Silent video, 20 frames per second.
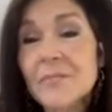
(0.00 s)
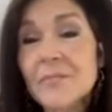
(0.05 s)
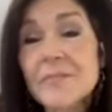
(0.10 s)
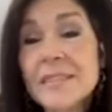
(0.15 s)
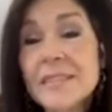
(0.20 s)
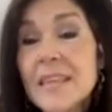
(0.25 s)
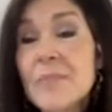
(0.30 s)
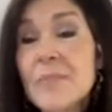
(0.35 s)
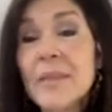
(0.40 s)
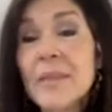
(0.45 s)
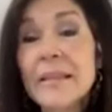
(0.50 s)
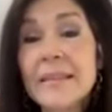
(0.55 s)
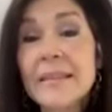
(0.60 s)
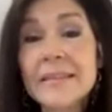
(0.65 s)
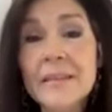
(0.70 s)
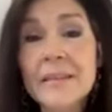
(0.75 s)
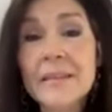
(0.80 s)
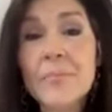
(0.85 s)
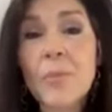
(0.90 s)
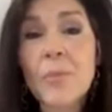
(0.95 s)
seemingly
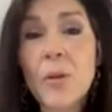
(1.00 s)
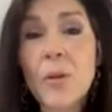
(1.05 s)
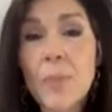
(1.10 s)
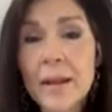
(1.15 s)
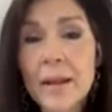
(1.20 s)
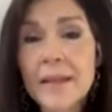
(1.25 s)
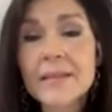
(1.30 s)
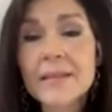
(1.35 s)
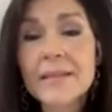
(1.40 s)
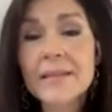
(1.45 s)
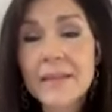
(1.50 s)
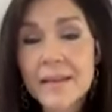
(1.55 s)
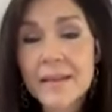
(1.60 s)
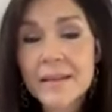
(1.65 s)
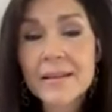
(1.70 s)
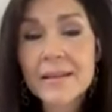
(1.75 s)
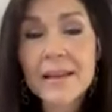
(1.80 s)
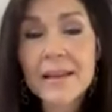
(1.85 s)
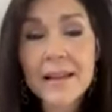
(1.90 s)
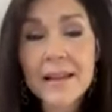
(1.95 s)
simple but it
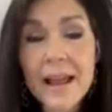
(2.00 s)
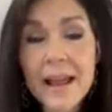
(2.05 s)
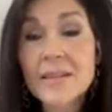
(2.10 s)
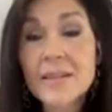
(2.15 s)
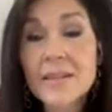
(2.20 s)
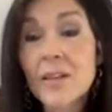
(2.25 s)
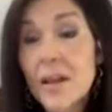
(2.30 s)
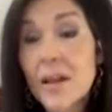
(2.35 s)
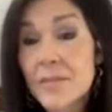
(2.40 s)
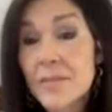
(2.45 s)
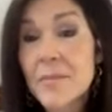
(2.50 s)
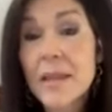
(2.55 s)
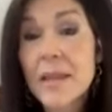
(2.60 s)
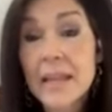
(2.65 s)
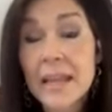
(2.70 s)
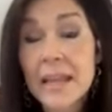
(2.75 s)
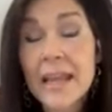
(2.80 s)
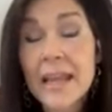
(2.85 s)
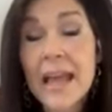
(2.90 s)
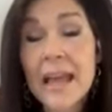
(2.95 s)
it it has a lot of
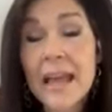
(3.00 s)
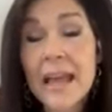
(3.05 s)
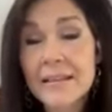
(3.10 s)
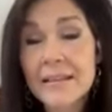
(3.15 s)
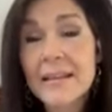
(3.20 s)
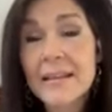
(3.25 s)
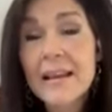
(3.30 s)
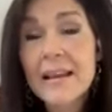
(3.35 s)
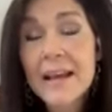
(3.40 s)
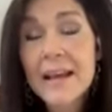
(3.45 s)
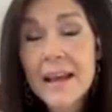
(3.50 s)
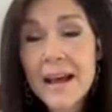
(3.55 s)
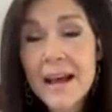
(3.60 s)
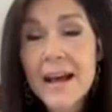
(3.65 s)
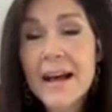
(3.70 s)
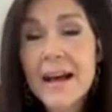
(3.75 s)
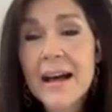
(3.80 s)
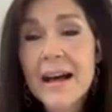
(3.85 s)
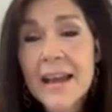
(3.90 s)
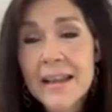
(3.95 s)
meaning and
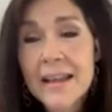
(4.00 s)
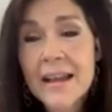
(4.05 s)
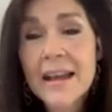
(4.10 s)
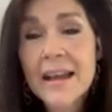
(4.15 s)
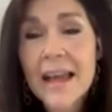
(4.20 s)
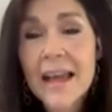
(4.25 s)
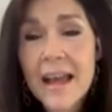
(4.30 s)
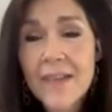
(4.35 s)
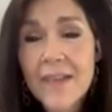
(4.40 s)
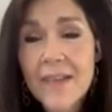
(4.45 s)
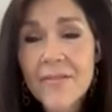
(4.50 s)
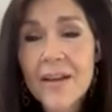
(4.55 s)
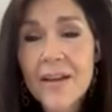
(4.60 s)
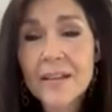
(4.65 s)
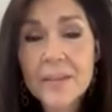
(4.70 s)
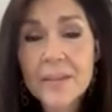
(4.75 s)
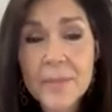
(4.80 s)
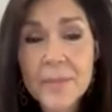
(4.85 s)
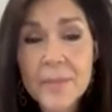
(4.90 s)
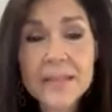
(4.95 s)
uh, and I have a
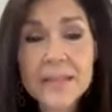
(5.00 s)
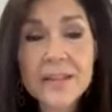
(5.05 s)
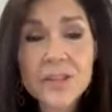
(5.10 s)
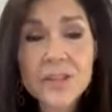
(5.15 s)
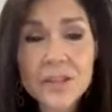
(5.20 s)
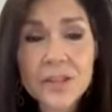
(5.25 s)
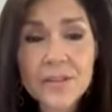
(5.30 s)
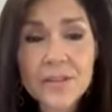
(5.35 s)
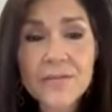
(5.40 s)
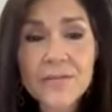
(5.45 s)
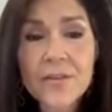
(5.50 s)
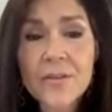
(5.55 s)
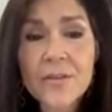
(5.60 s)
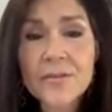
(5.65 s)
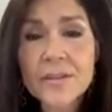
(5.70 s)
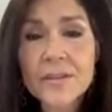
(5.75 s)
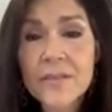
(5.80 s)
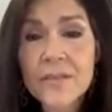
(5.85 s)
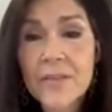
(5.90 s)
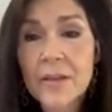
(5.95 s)
limited edition of
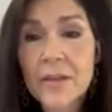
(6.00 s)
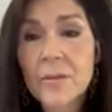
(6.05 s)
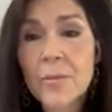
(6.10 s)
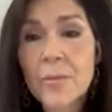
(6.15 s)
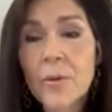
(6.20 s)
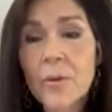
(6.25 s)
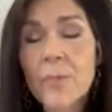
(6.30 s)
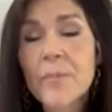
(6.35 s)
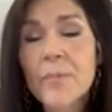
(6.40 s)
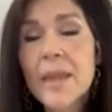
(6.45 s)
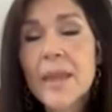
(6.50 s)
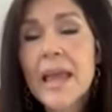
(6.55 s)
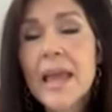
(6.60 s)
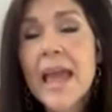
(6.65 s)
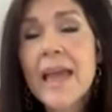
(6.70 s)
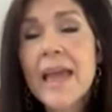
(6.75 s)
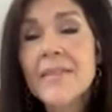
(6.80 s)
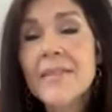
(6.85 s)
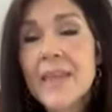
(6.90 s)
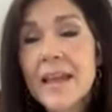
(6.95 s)
those available.
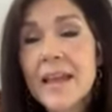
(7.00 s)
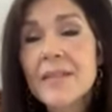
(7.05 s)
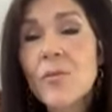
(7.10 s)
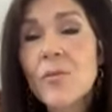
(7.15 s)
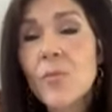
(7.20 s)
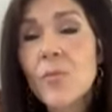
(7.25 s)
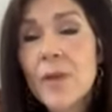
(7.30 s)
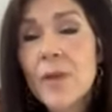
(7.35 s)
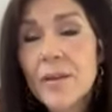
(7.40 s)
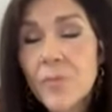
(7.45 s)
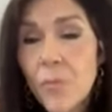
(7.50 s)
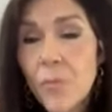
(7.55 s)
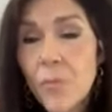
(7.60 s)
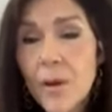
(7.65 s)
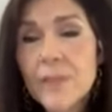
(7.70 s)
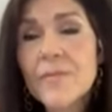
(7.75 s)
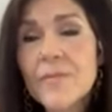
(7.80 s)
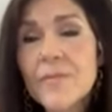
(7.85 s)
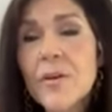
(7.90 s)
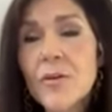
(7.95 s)
And then with
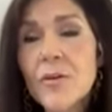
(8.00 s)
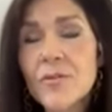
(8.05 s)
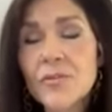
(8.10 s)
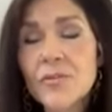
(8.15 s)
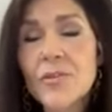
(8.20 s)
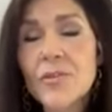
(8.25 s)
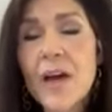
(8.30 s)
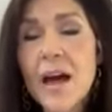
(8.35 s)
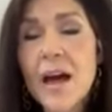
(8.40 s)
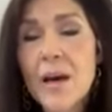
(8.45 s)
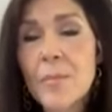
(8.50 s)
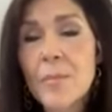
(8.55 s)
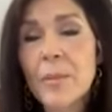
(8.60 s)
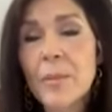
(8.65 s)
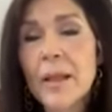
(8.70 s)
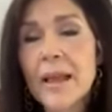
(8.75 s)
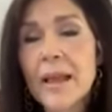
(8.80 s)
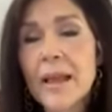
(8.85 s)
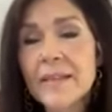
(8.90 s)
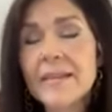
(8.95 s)
one of those uh,
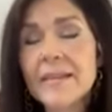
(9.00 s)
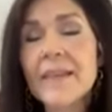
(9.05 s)
plates,